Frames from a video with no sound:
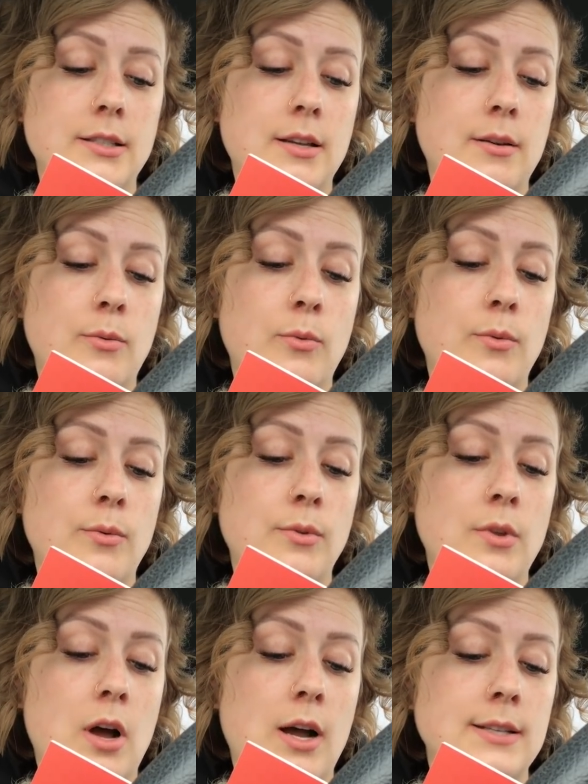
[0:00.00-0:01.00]
So
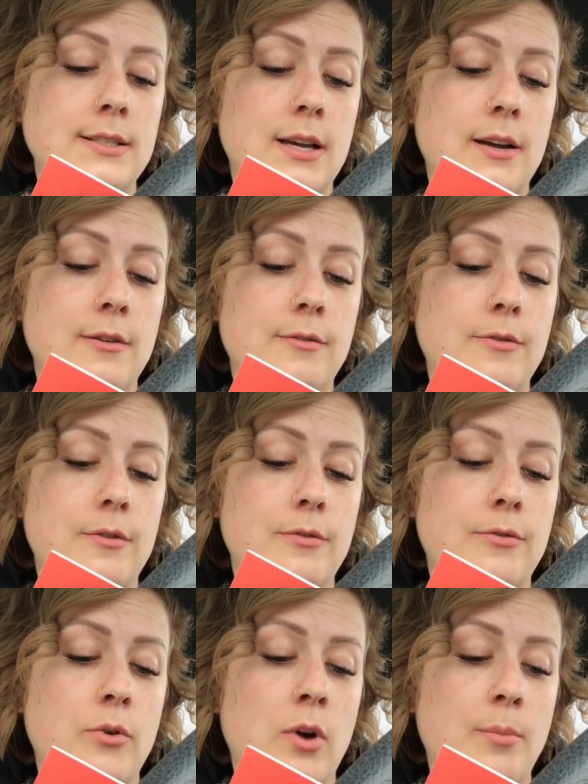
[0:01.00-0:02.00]
loss of
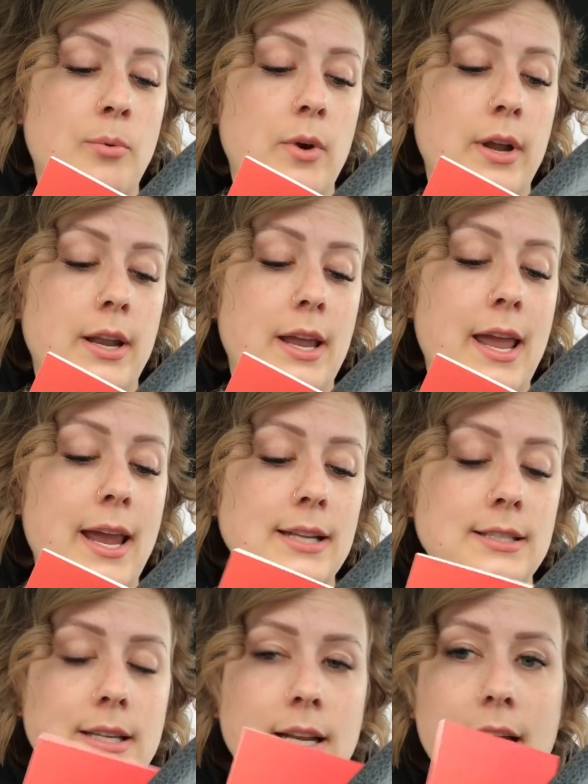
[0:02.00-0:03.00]
4.8
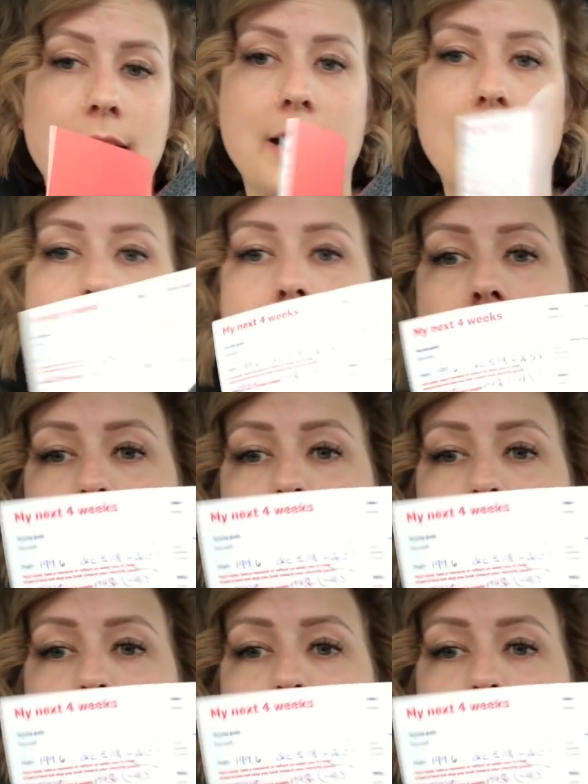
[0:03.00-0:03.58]
today.